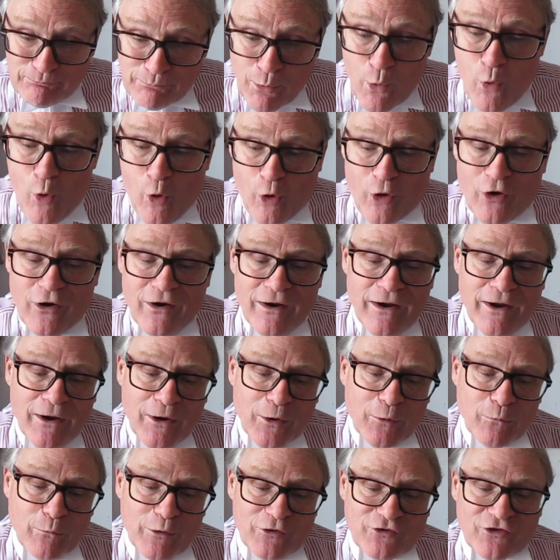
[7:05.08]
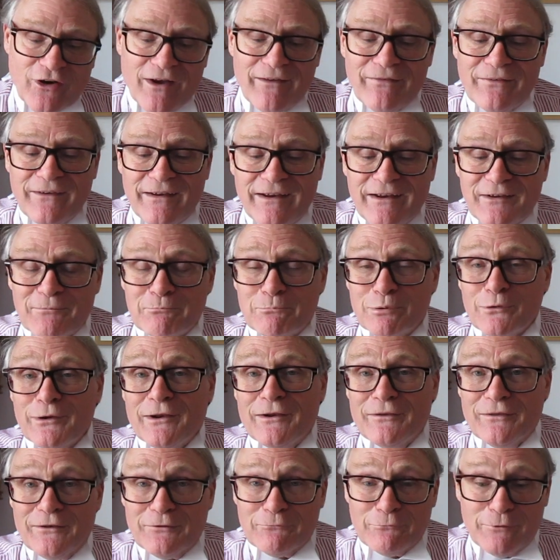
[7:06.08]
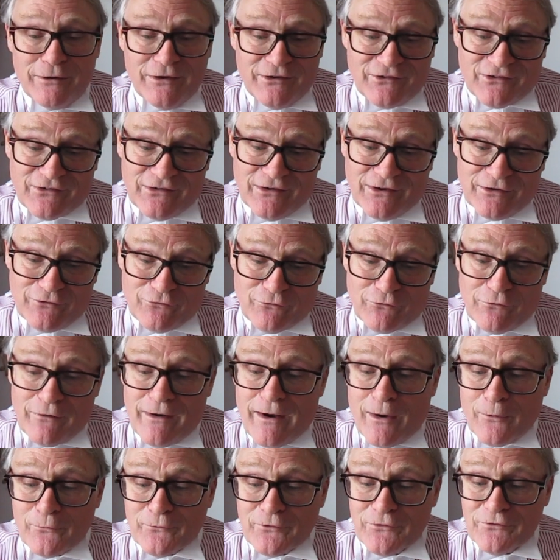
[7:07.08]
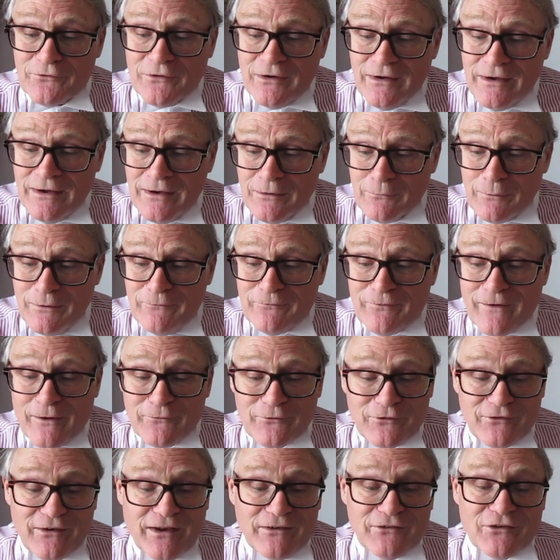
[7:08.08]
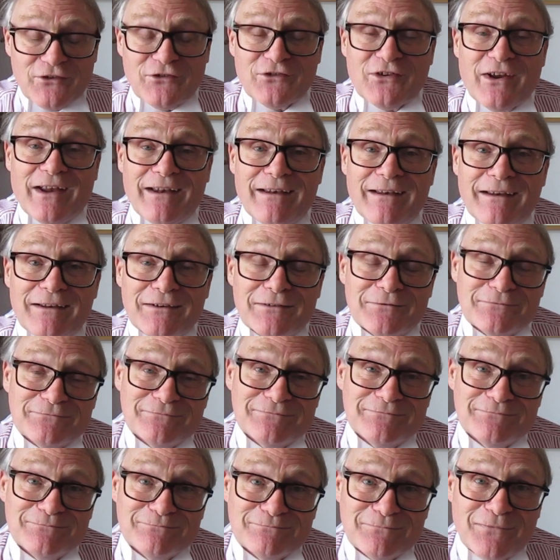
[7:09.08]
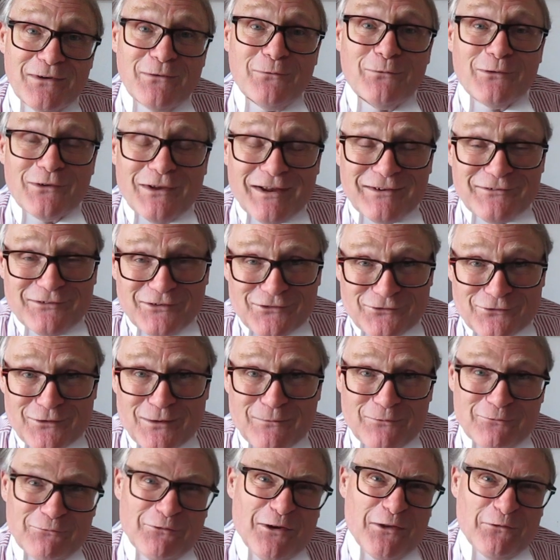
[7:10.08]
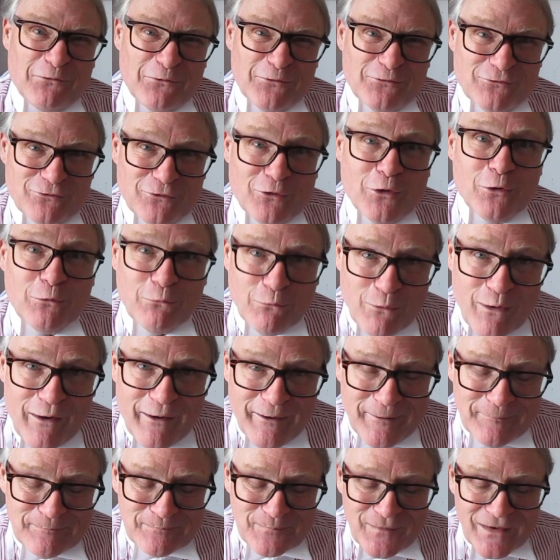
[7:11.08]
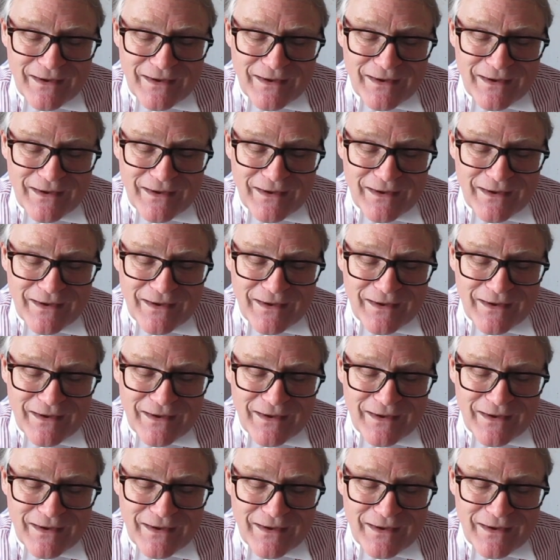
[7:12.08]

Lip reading: book, which I think is brilliantly researched throughout, and we found it entertaining in what I describe as a rather droll way.